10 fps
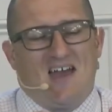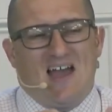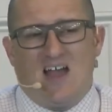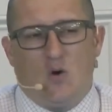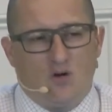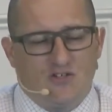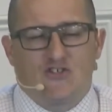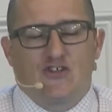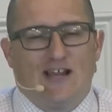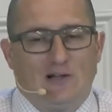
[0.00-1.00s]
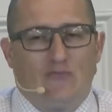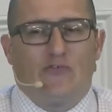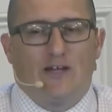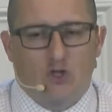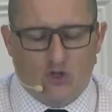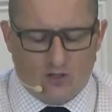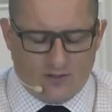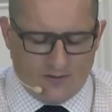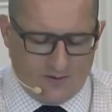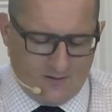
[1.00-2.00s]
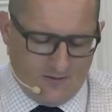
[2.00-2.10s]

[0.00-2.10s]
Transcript: our salvation,